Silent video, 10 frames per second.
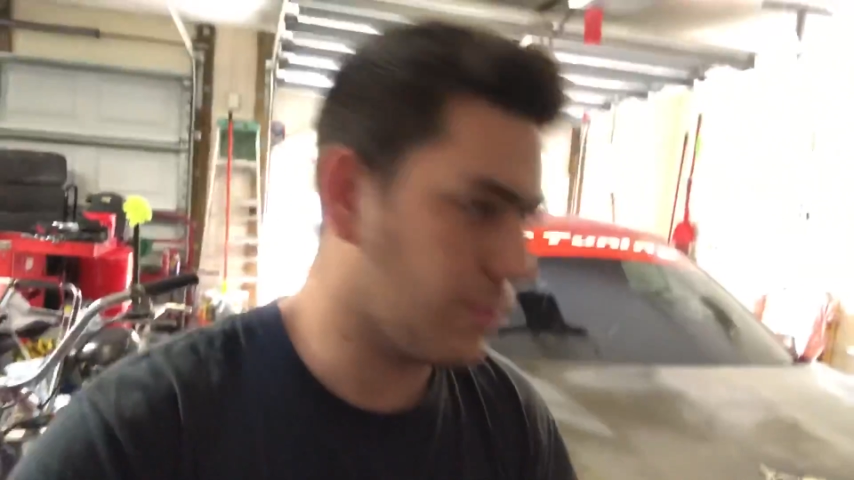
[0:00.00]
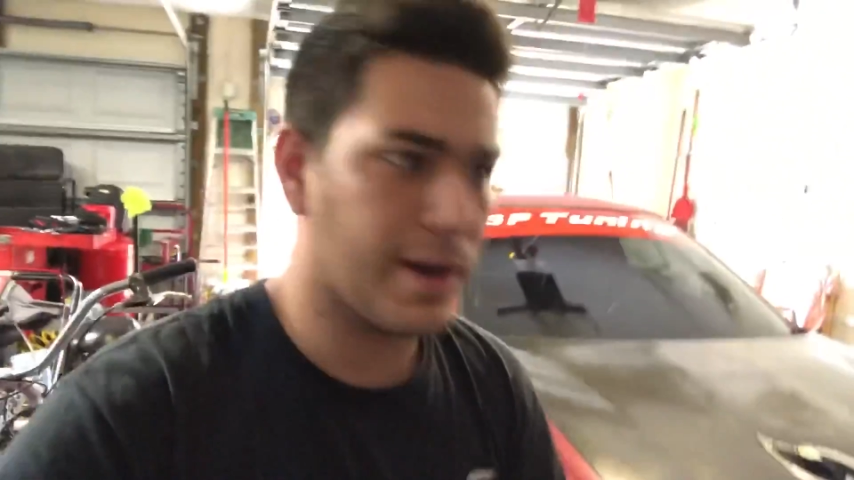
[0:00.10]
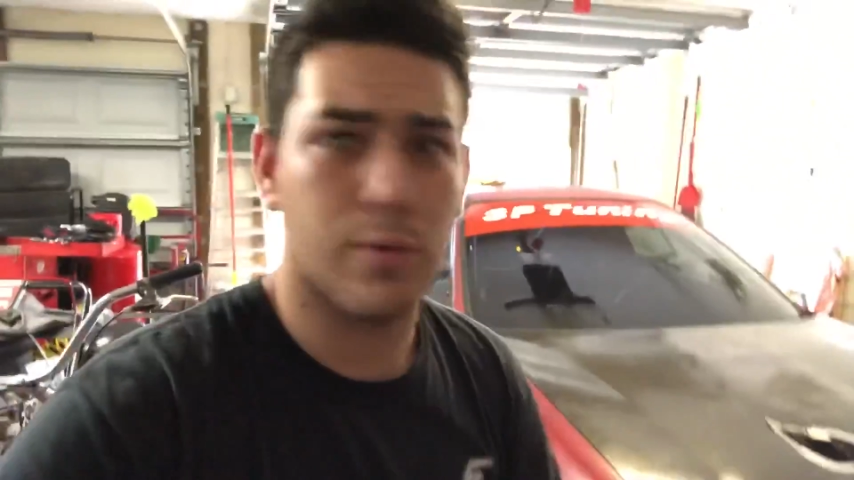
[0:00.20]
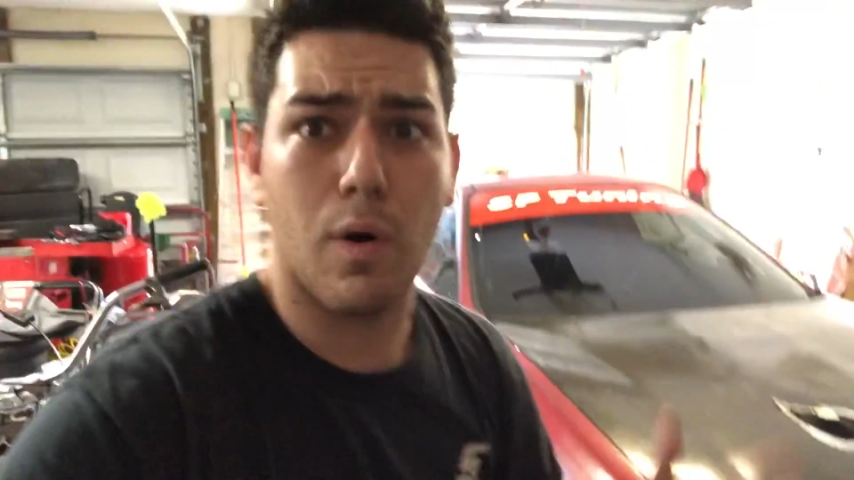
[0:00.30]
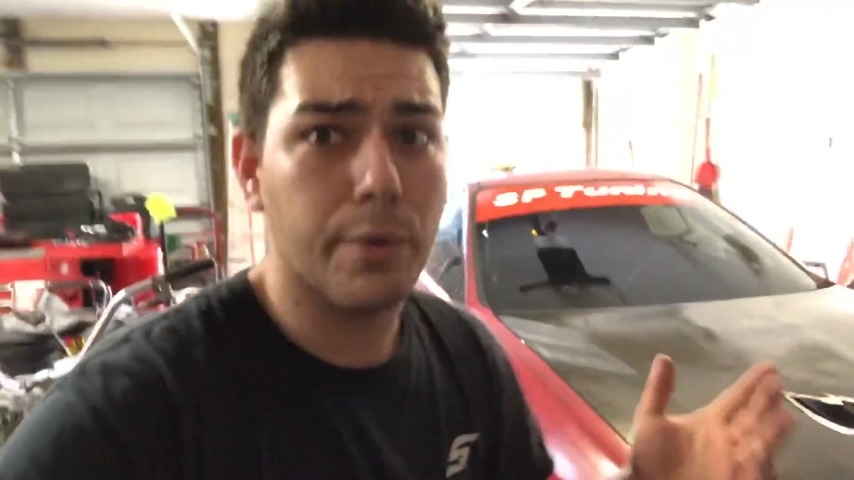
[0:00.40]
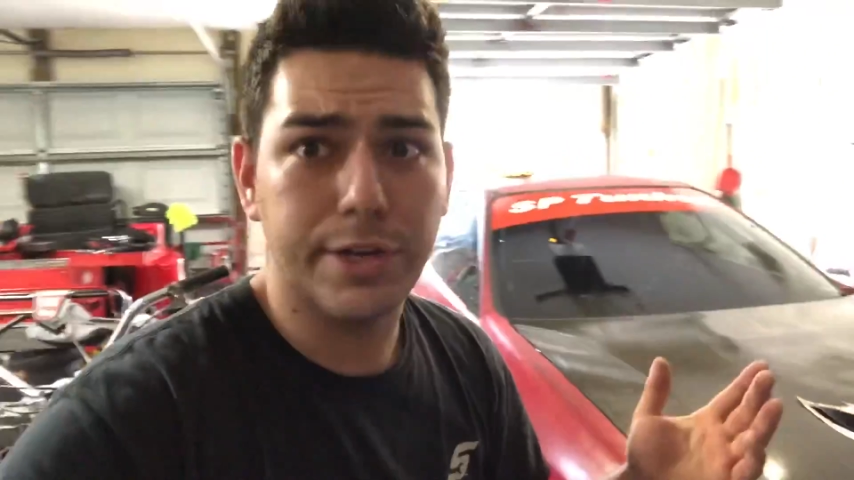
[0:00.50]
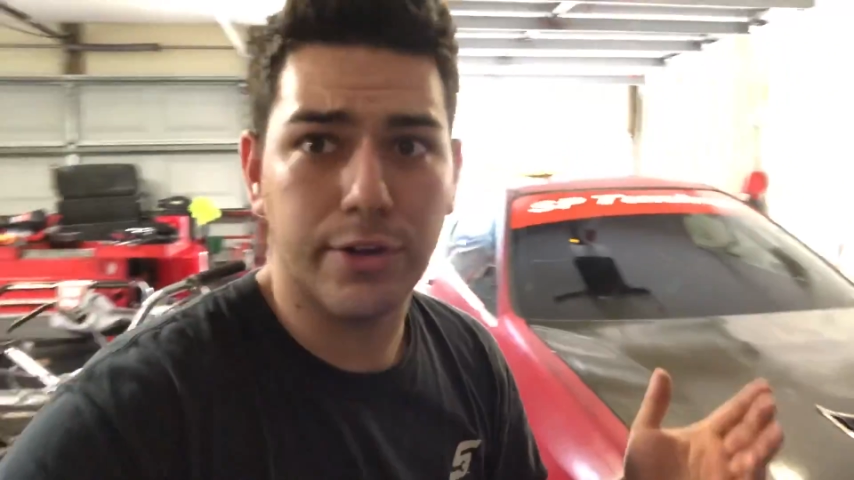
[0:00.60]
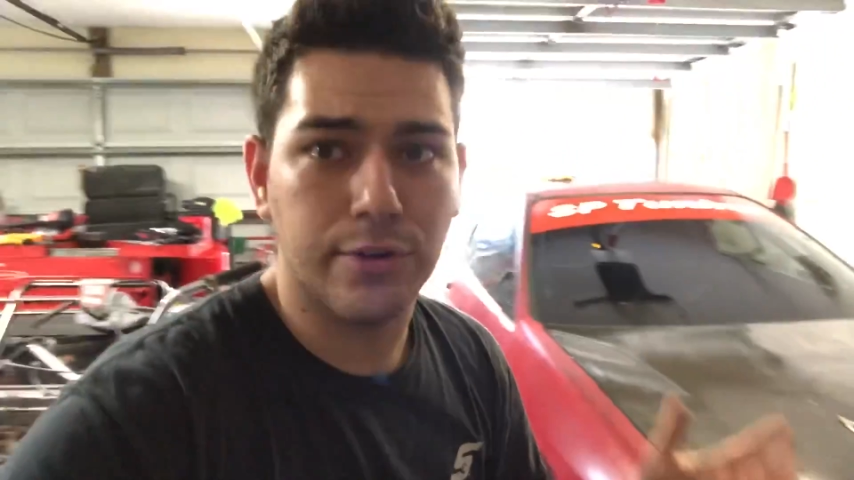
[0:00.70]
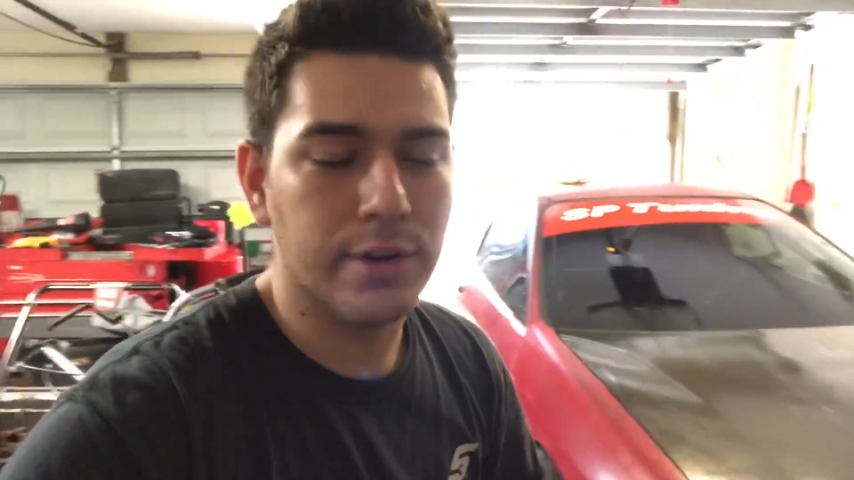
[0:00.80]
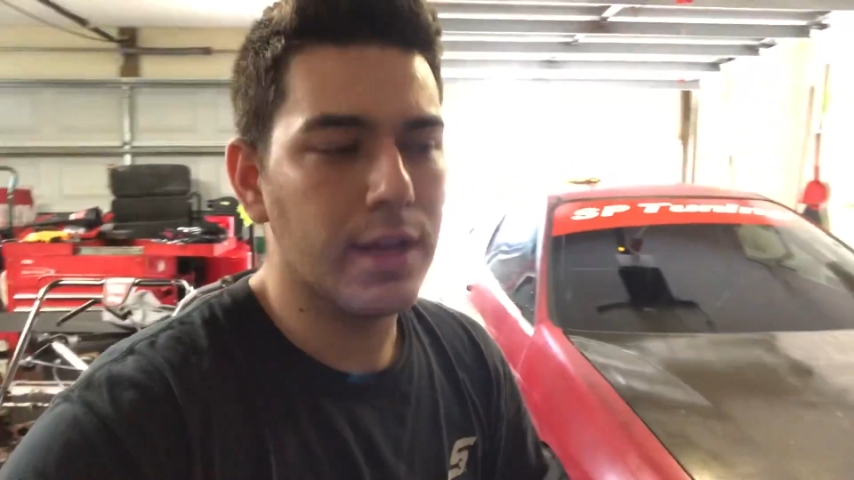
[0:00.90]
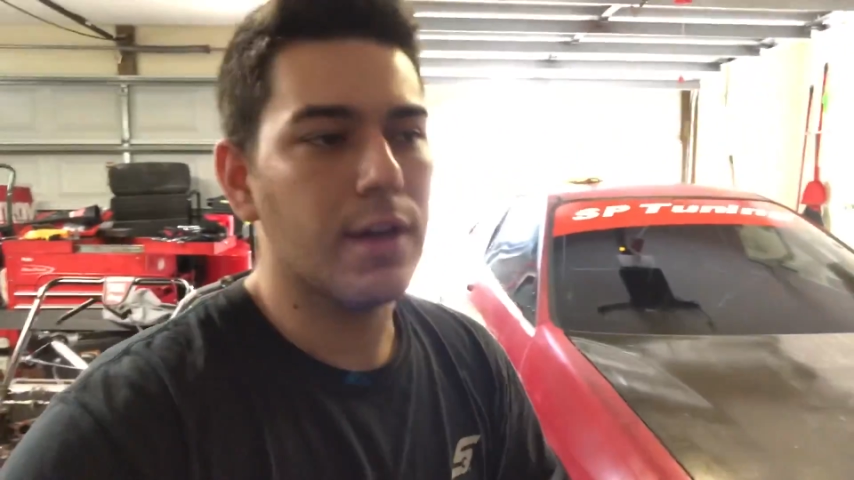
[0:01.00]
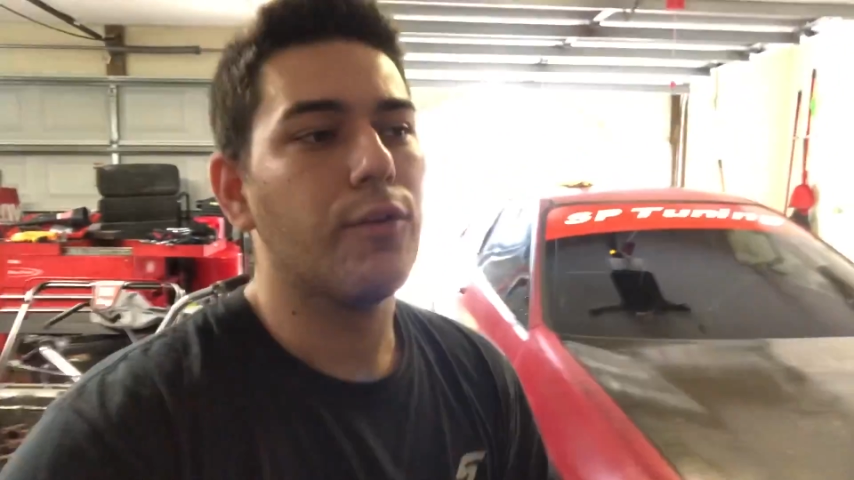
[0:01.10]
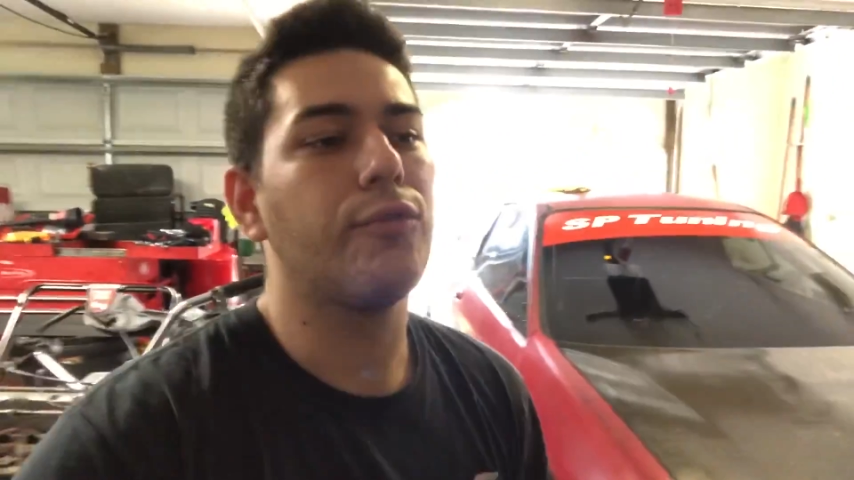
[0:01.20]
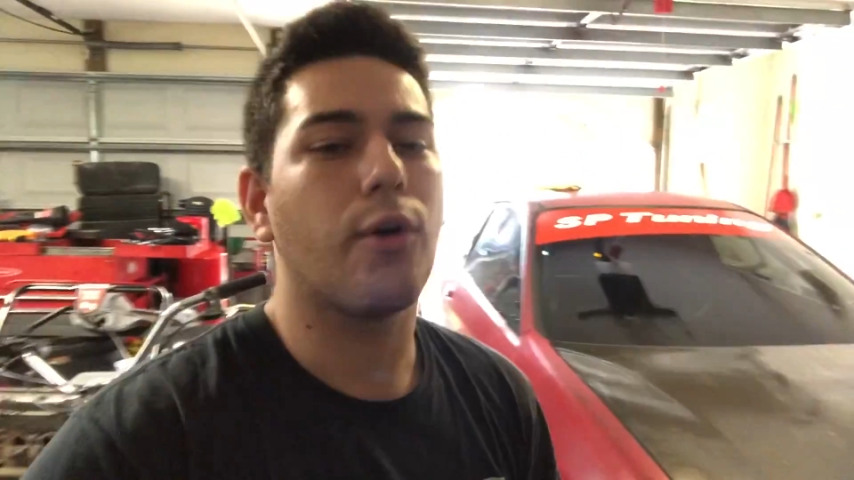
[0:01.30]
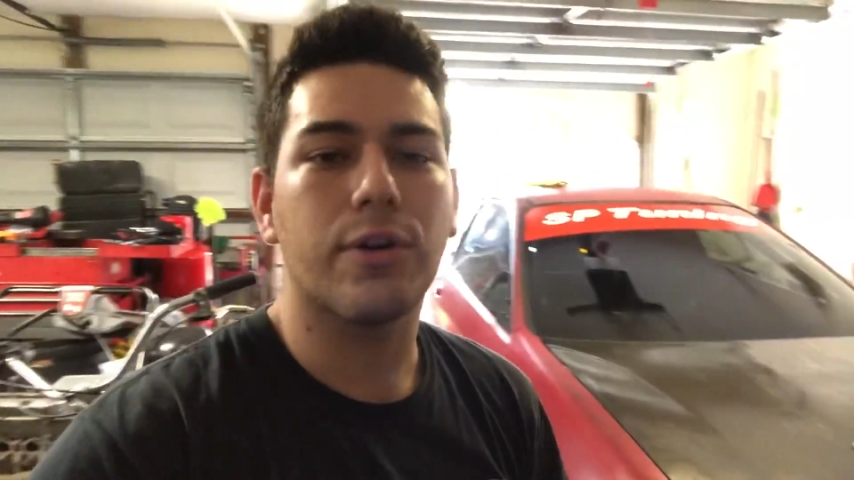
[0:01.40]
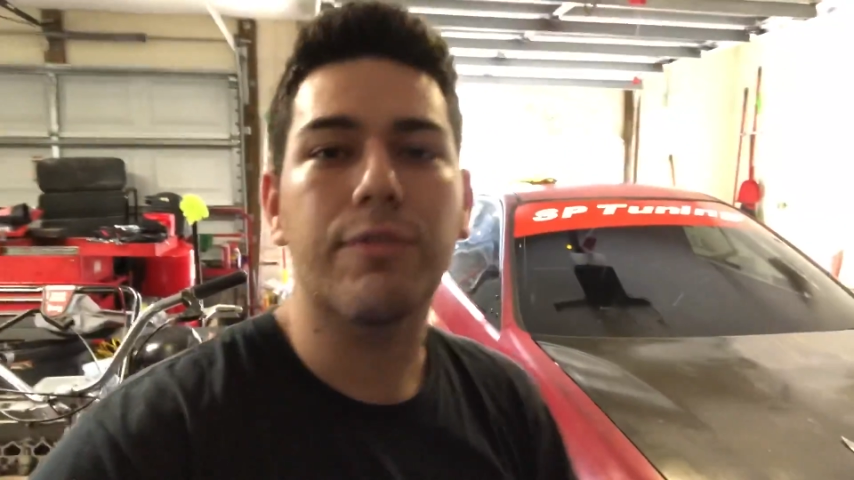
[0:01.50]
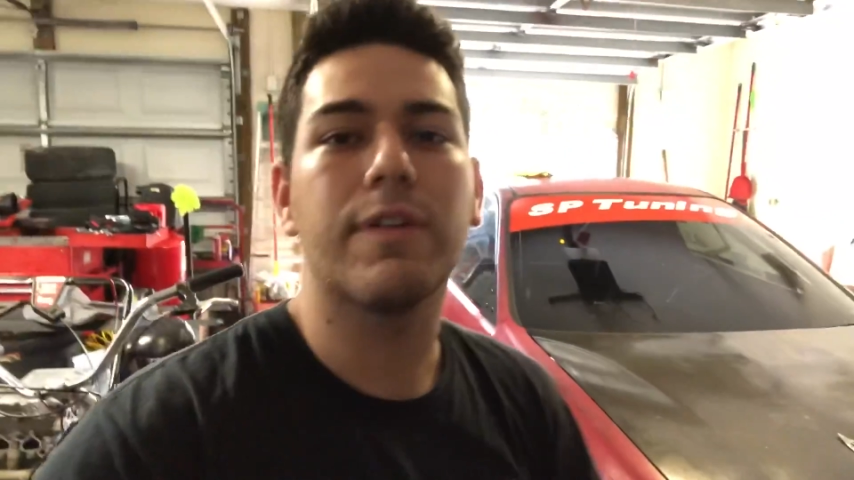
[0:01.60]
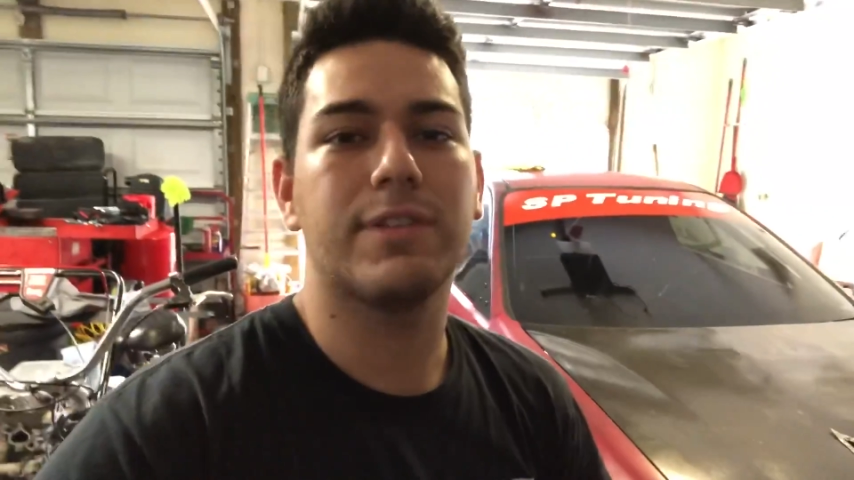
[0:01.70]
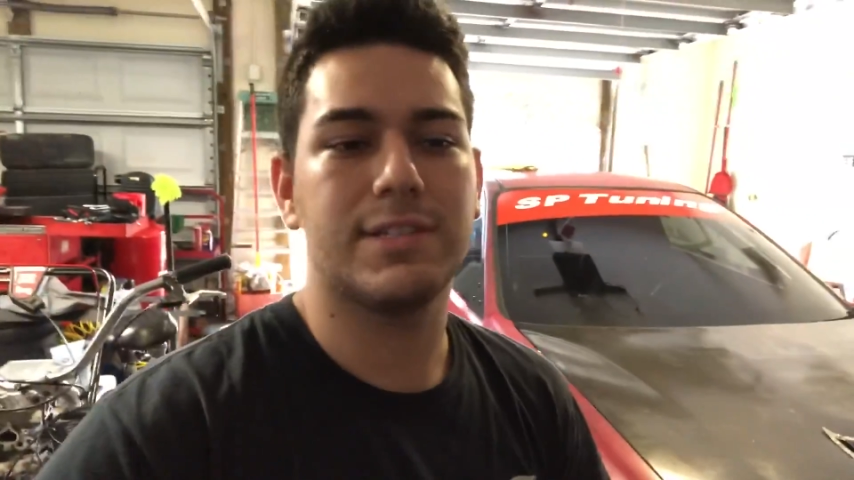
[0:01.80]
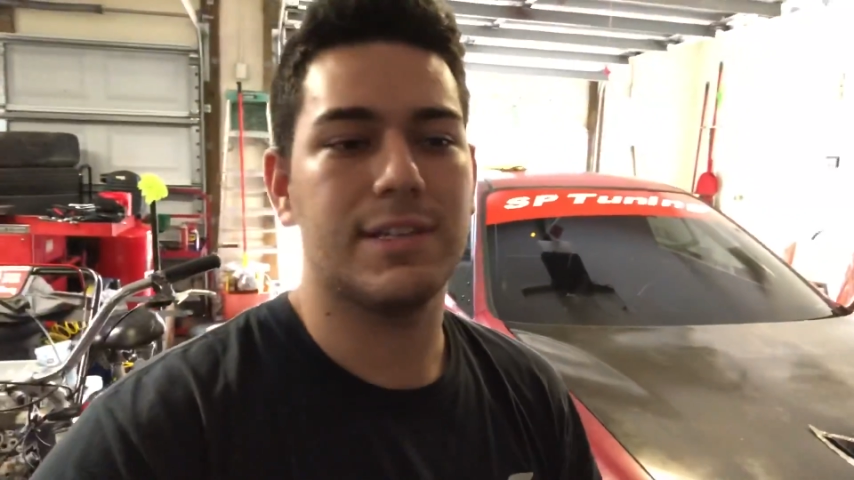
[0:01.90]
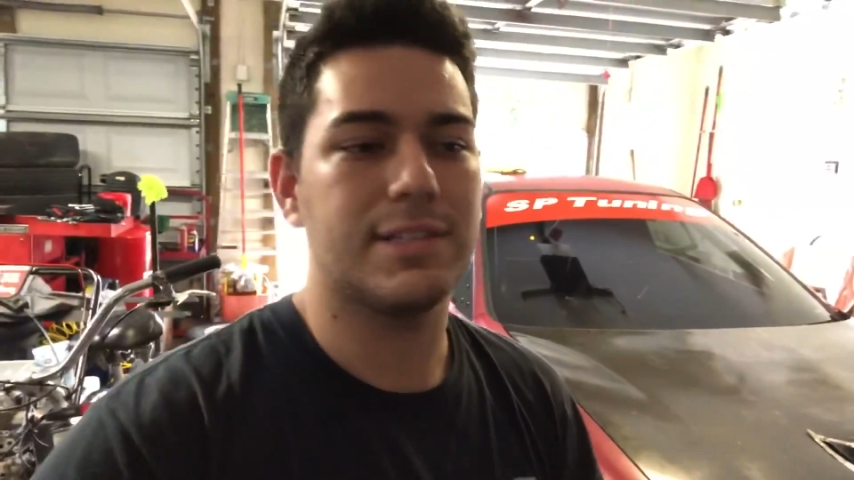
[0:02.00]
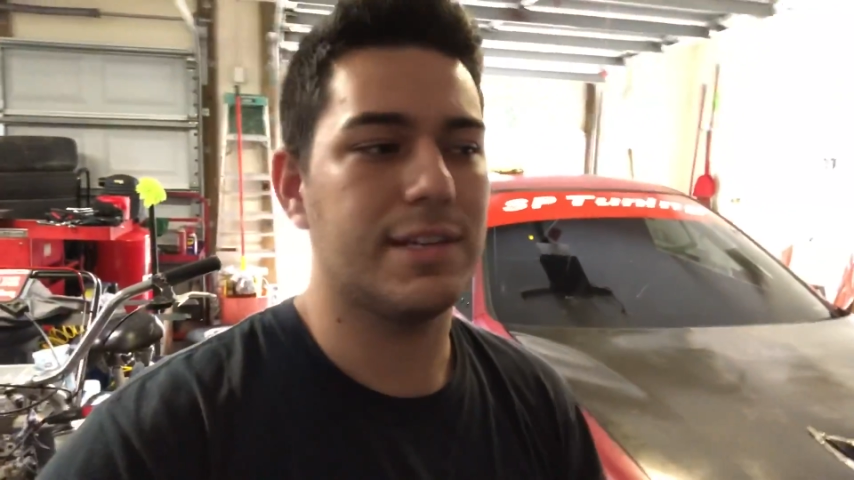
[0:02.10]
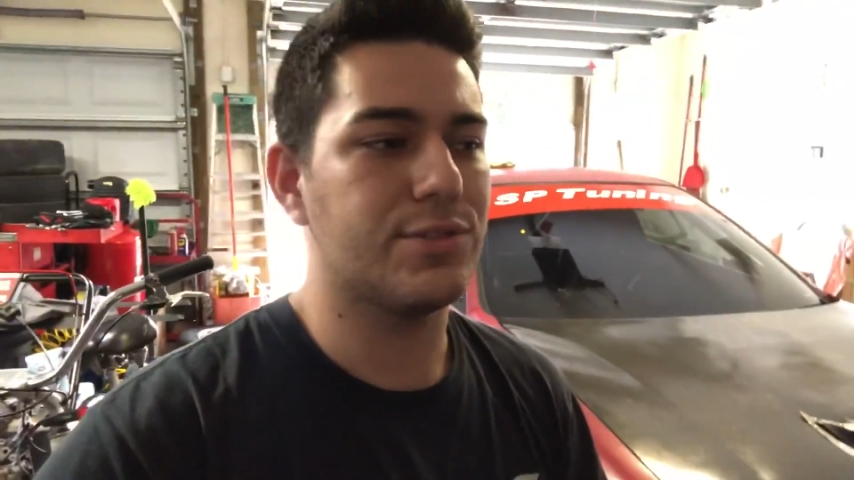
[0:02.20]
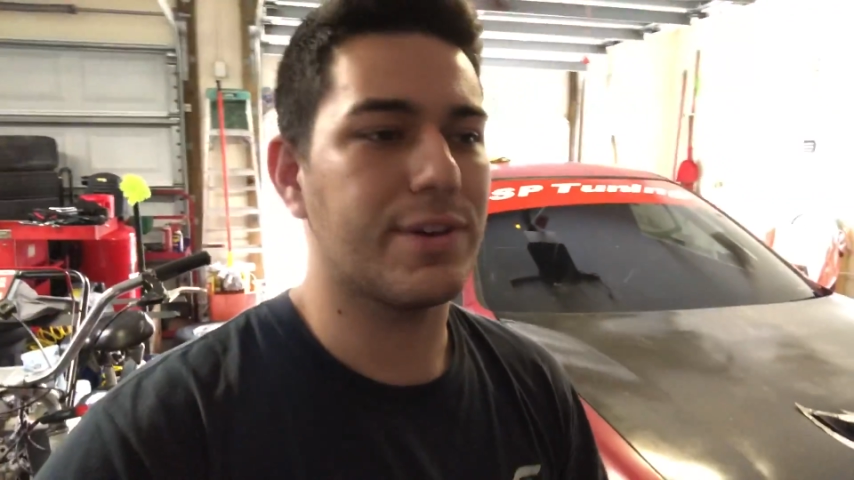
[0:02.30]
No matter what we do, 450 CCs,